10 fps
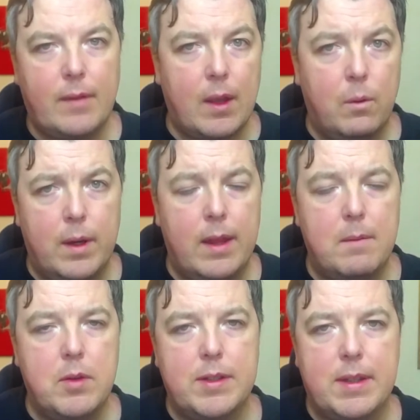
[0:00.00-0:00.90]
one of
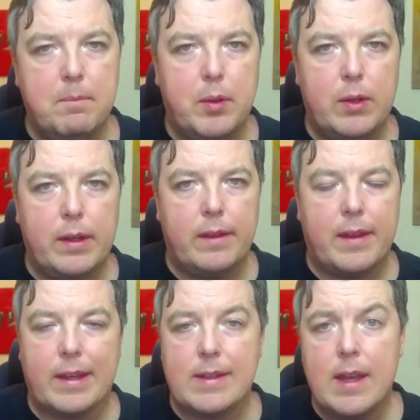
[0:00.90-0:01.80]
the most important
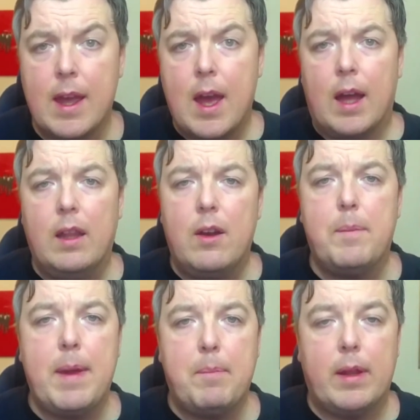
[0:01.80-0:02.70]
things a lot
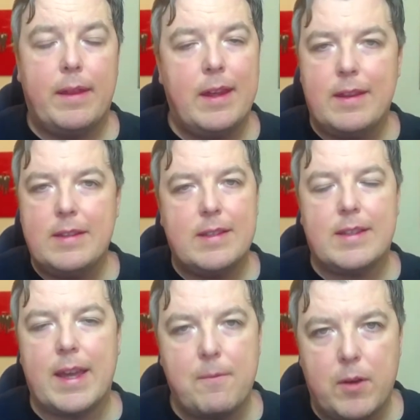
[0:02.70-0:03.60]
of people this
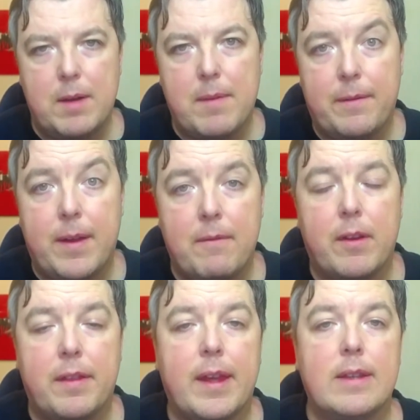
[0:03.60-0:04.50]
is like one of my
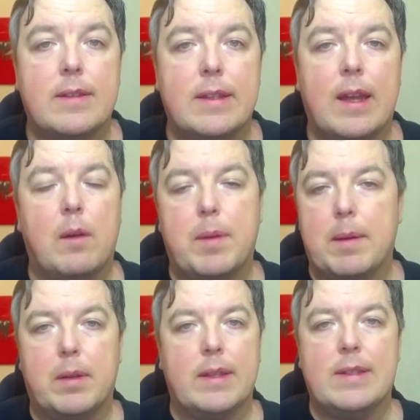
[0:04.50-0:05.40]
favorite things to tell
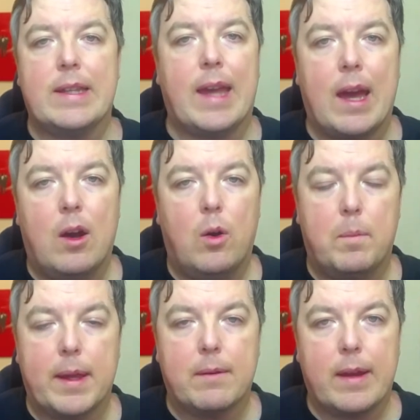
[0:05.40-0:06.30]
people is to get a
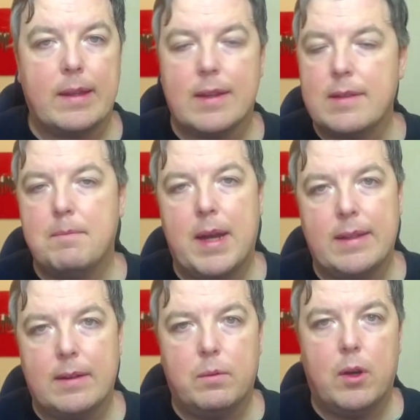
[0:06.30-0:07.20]
hobby right doesn't
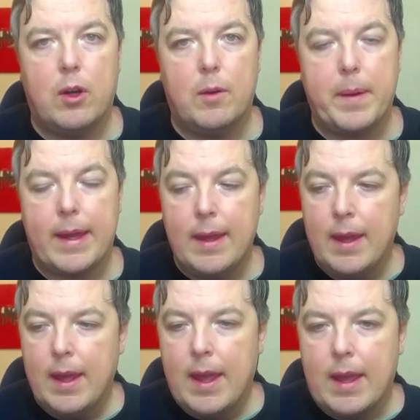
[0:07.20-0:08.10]
matter what hobby
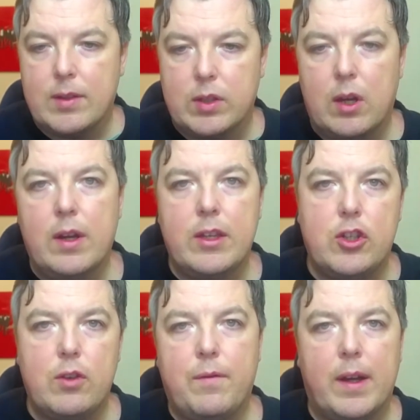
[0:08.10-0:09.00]
as long
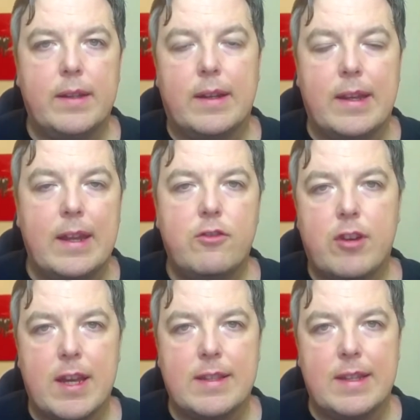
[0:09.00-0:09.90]
as you've had an
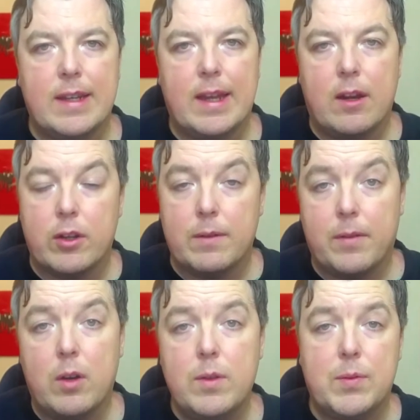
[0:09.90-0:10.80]
interest in it or
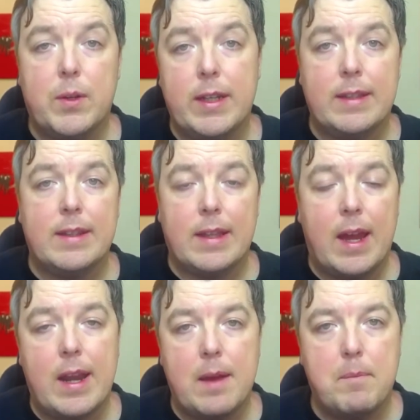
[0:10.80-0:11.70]
you've always wanted to
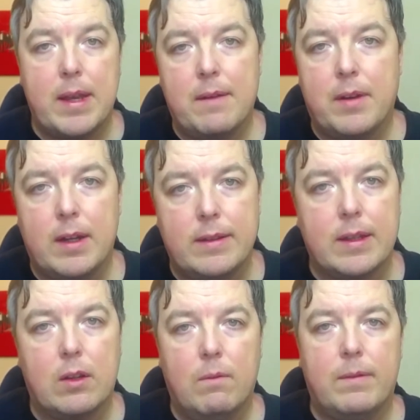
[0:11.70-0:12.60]
learn it but never had
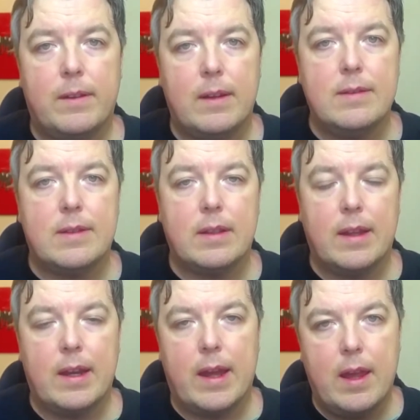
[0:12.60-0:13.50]
the confidence to
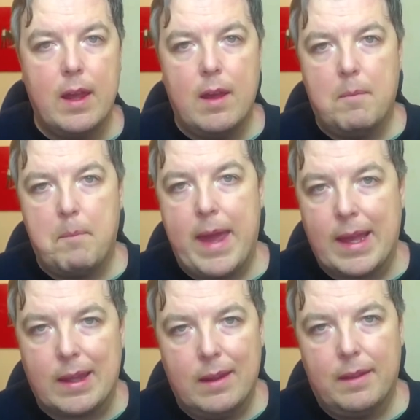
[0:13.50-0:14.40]
learn it
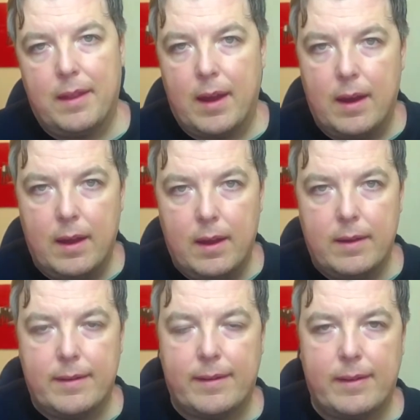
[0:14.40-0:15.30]
make that
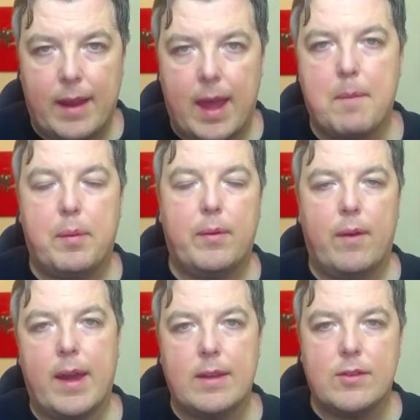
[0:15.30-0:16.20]
step
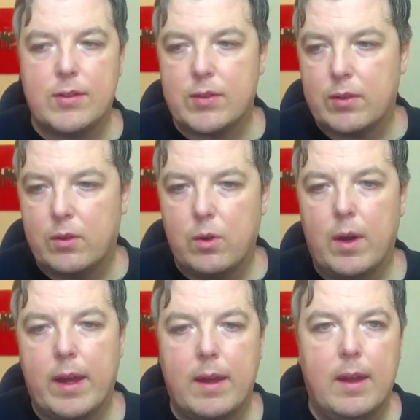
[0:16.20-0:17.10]
right just
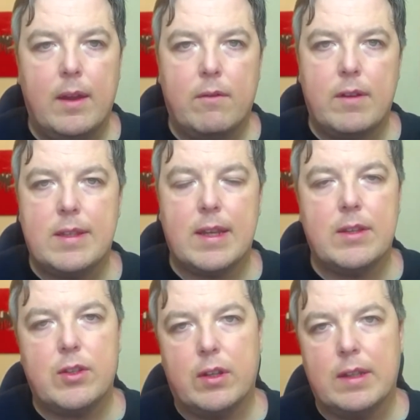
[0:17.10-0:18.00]
go out
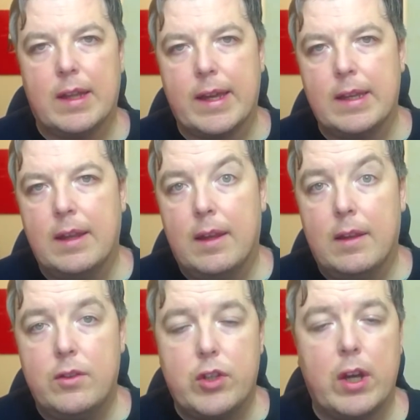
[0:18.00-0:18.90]
research it online
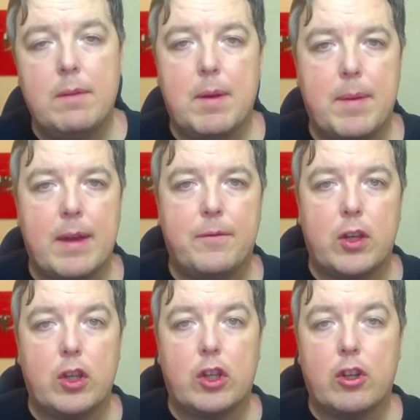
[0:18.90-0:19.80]
join maybe a
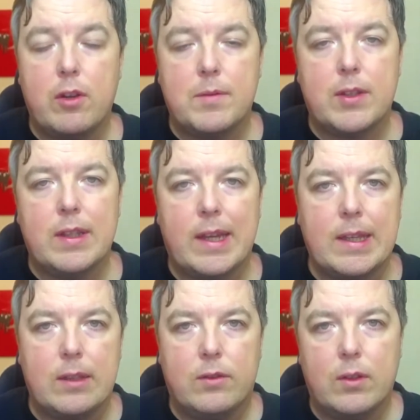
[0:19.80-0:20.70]
few groups
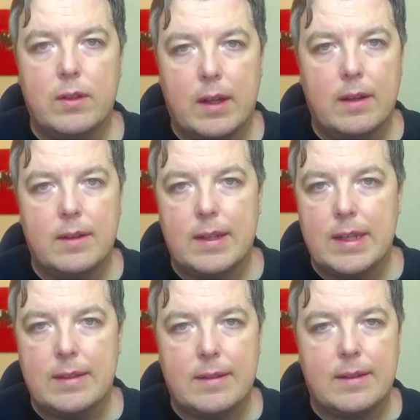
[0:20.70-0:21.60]
online you don't
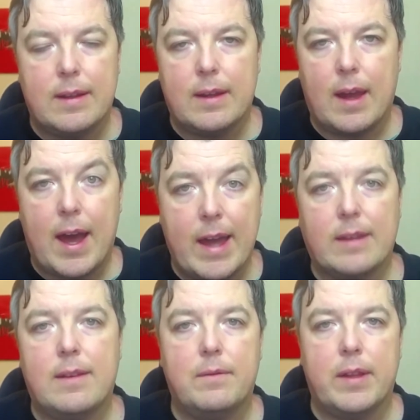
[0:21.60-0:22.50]
need to
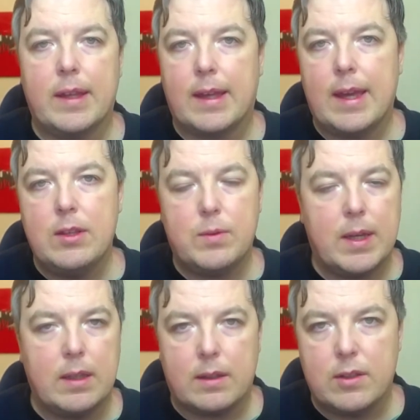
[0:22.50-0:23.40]
actively engage
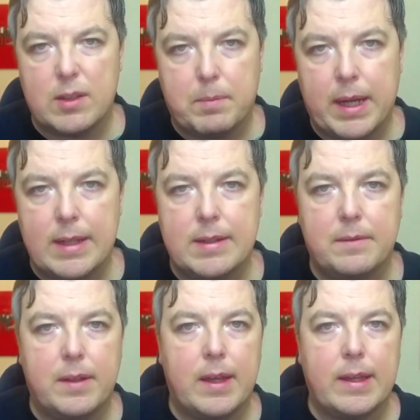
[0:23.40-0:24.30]
with it you can just
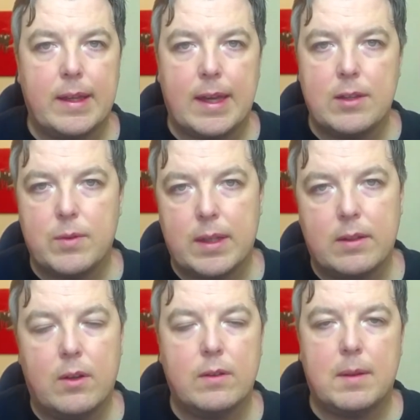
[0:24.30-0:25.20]
passively engage with it
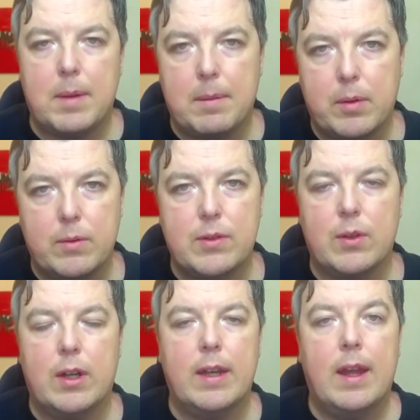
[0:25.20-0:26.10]
talk to people
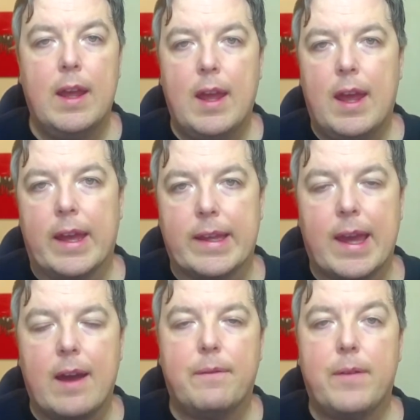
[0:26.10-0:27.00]
so on and
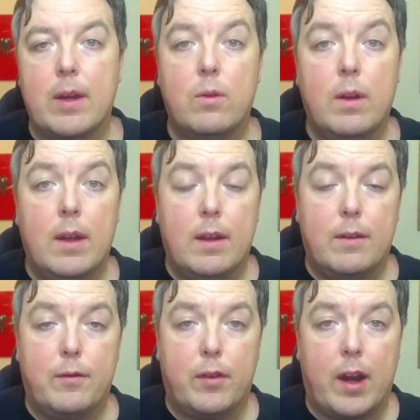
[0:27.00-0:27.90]
get a feel
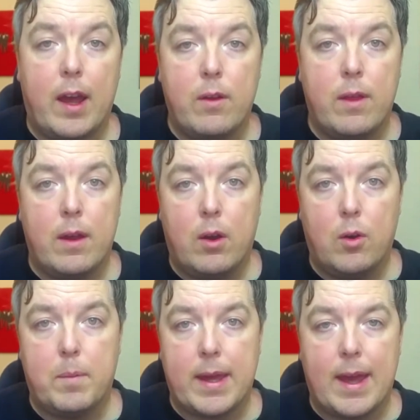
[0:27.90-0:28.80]
for how the
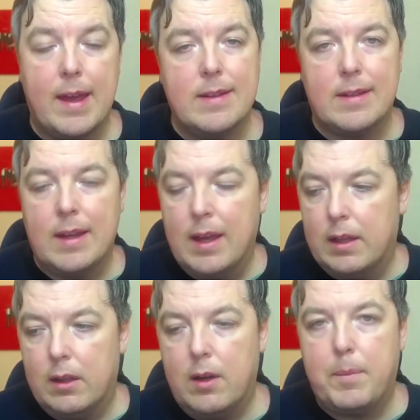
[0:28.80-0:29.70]
hobby is
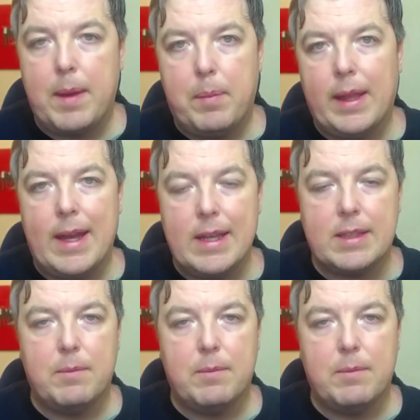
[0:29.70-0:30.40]
a lot of people ask